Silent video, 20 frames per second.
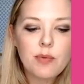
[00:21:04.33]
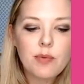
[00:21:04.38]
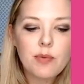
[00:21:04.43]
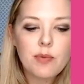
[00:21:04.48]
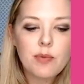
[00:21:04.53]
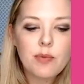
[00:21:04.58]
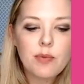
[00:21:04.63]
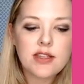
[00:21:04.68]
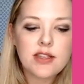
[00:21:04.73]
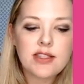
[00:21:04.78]

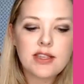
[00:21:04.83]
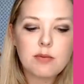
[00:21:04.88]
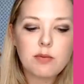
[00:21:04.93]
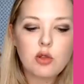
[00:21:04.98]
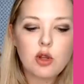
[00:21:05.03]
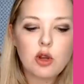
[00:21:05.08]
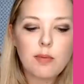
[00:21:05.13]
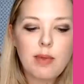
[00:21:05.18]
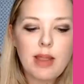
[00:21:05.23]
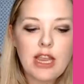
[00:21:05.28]
there's a
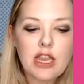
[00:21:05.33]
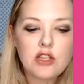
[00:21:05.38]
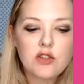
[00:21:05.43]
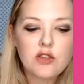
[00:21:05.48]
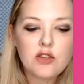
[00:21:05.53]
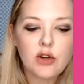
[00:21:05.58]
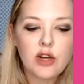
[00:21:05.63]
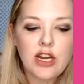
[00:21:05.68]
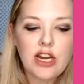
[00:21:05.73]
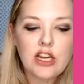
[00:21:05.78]
similar page
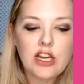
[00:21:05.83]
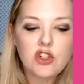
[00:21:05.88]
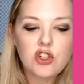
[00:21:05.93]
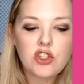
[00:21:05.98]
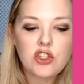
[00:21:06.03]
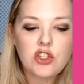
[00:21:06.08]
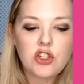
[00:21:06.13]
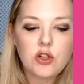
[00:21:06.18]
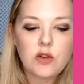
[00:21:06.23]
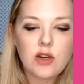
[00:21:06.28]
for each
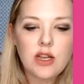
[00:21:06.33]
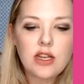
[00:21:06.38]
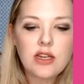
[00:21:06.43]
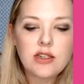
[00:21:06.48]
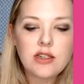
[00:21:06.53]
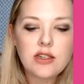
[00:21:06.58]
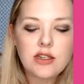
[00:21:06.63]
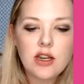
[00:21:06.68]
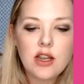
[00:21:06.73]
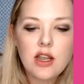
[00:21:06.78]

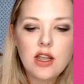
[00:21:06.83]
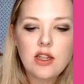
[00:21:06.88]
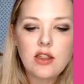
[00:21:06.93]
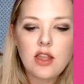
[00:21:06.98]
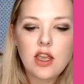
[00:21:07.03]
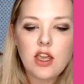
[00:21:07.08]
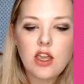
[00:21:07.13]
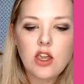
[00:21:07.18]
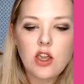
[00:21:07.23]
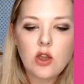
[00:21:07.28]
student
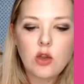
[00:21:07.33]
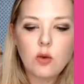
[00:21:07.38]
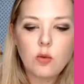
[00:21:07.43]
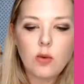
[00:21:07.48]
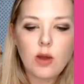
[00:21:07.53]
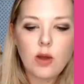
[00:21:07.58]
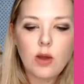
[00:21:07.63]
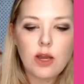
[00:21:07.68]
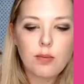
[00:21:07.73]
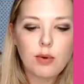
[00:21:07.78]
that you
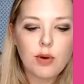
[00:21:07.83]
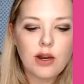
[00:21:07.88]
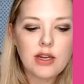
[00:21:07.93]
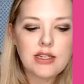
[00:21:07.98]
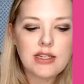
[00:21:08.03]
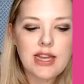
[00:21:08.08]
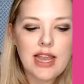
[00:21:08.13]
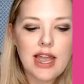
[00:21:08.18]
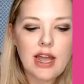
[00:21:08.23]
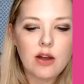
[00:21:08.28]
would
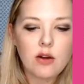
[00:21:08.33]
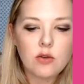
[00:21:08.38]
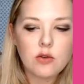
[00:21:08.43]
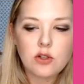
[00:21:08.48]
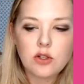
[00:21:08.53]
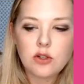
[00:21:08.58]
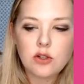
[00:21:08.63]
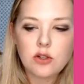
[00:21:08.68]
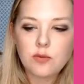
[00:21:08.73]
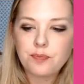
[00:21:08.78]
print out.